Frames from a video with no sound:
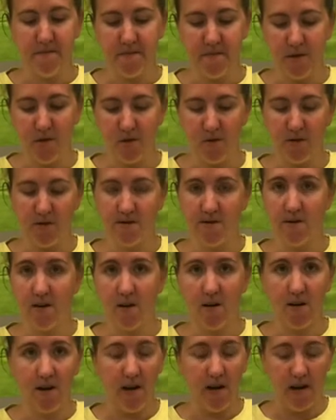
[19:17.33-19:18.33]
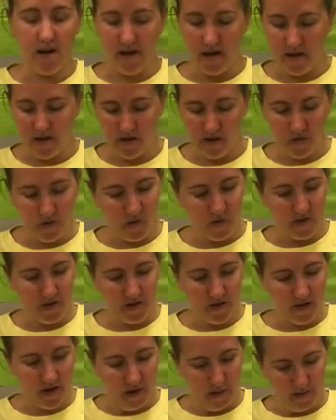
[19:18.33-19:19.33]
You can start at any corner.
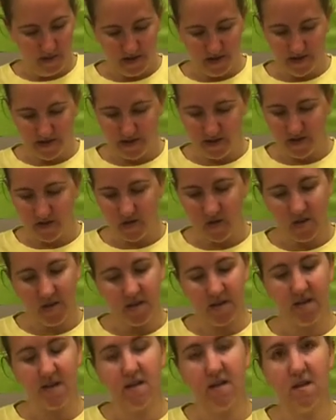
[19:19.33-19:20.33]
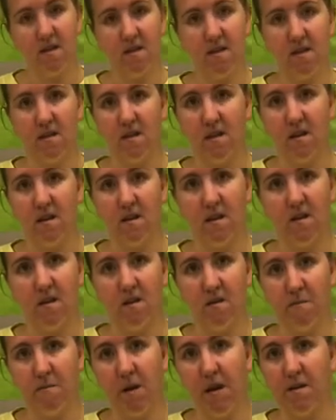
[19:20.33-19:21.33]
I'm just going to start at the
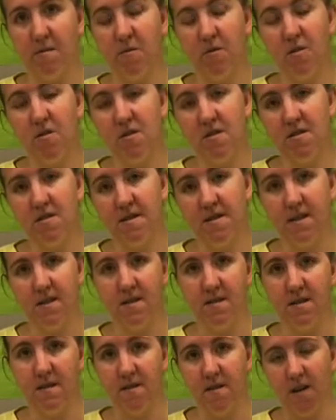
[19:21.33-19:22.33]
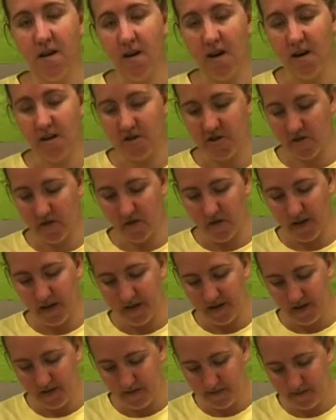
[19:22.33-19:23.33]
bottom corners because of the extra vinyl.